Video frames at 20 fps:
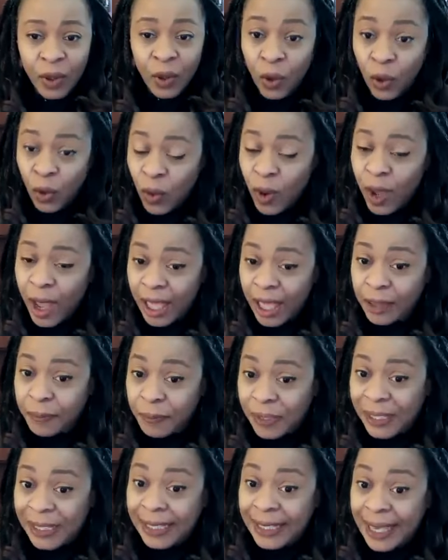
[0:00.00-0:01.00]
who hath
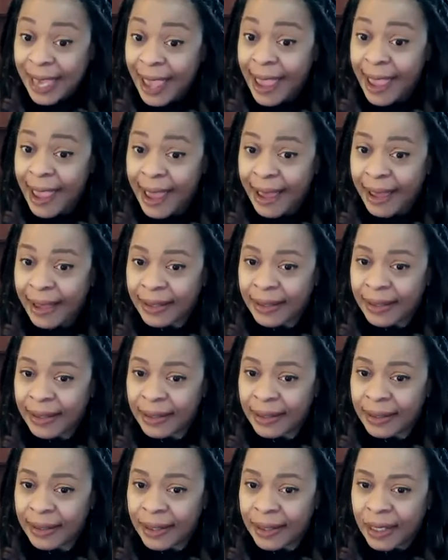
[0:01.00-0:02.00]
began
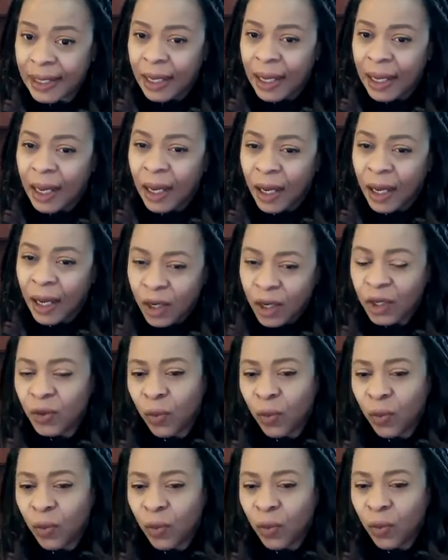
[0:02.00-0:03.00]
a good
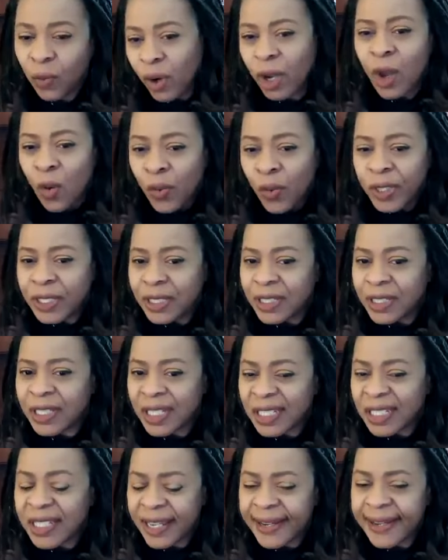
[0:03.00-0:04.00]
work,
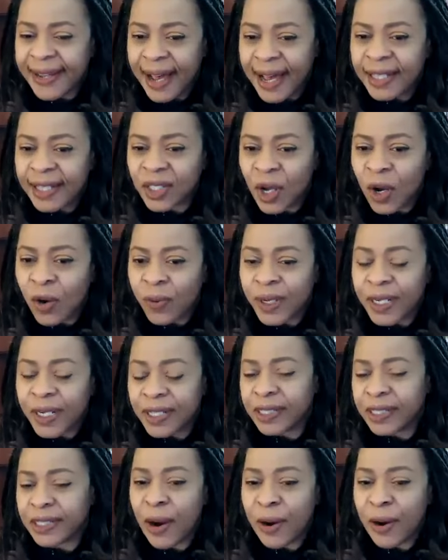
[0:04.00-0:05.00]
which is to say God's
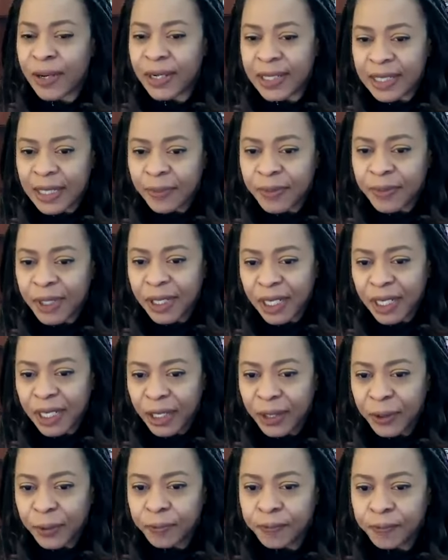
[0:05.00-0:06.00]
already started
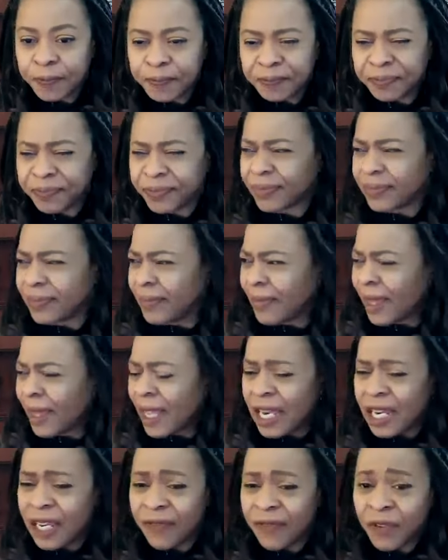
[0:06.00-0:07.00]
something in you.
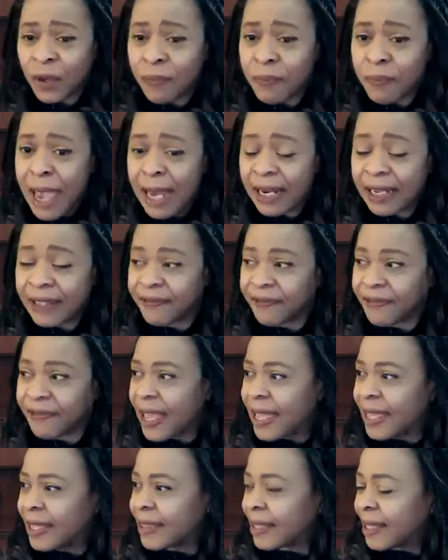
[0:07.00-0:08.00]
And if you're battling
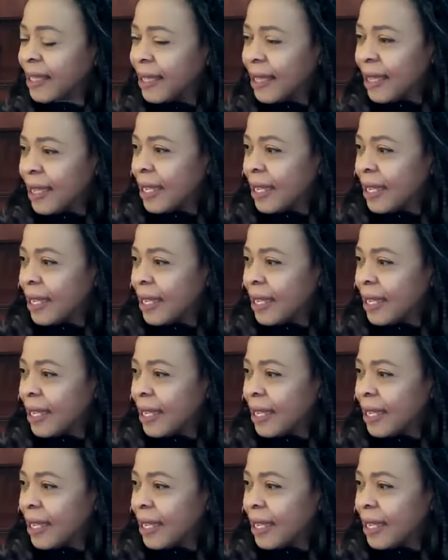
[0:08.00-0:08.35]
faith